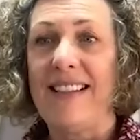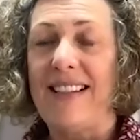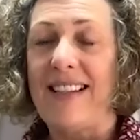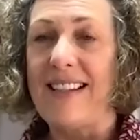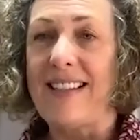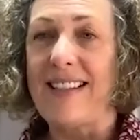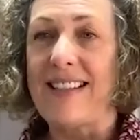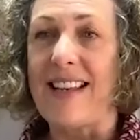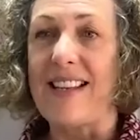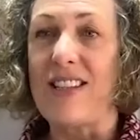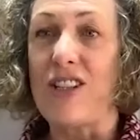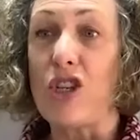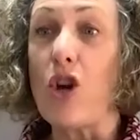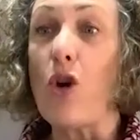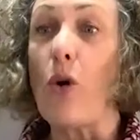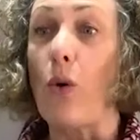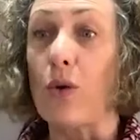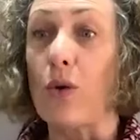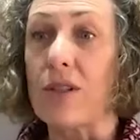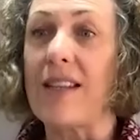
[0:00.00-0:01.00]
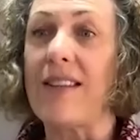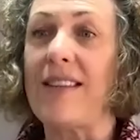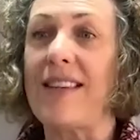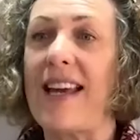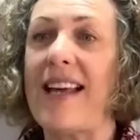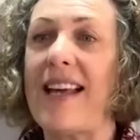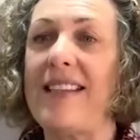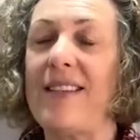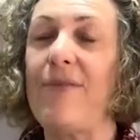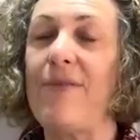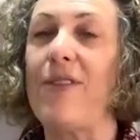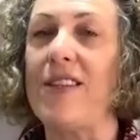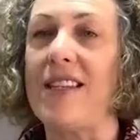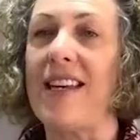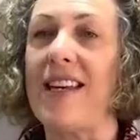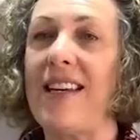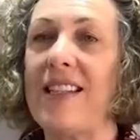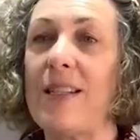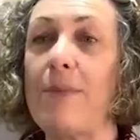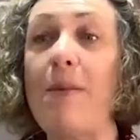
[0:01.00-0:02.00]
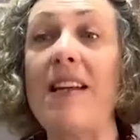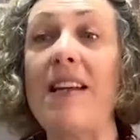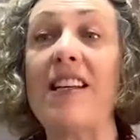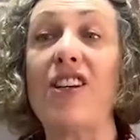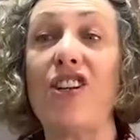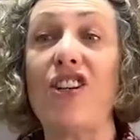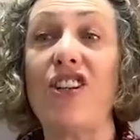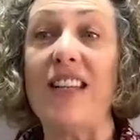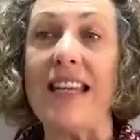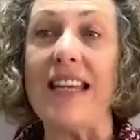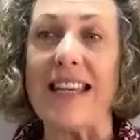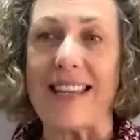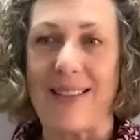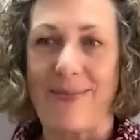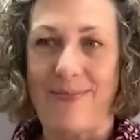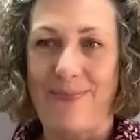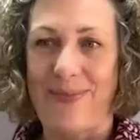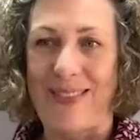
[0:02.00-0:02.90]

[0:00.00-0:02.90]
It's it's yours at the end of the day. It's made it unique.